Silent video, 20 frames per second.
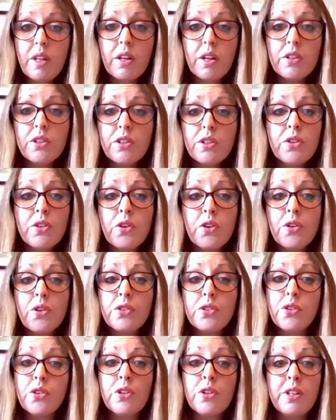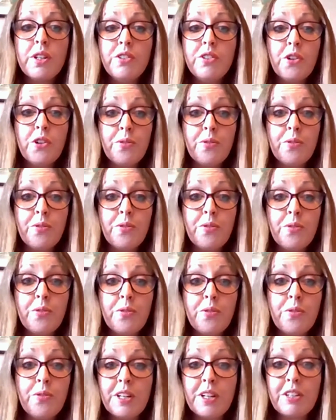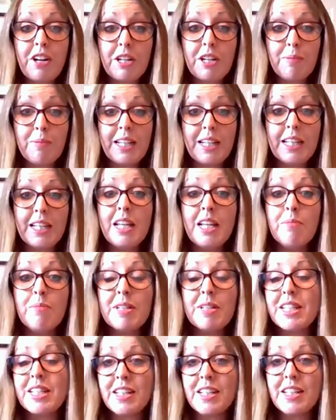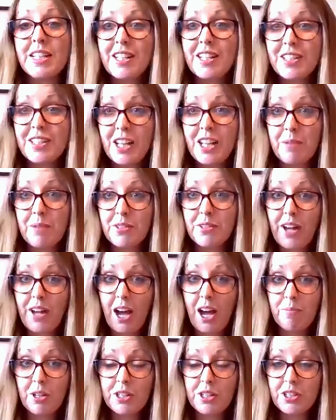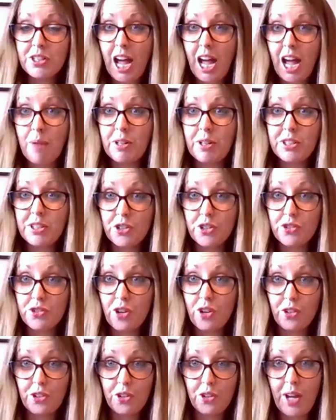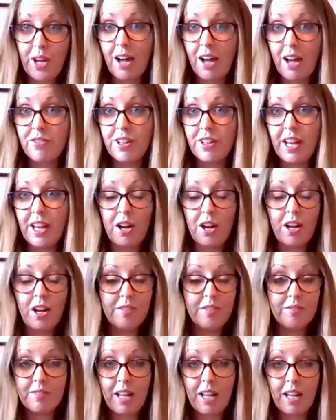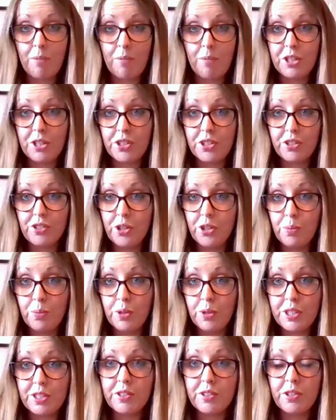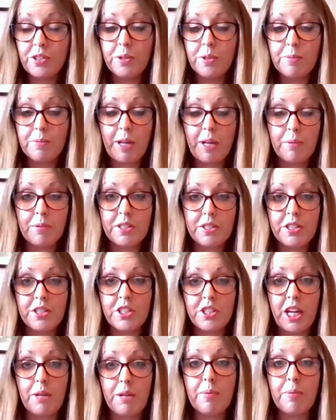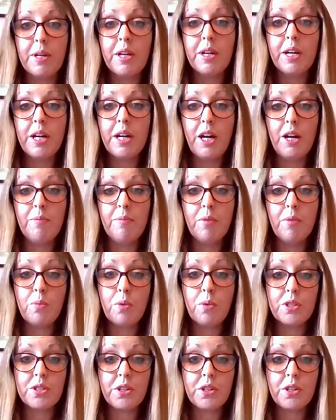you're incredibly limited in terms of how much control you have and how much you would be able to shape what's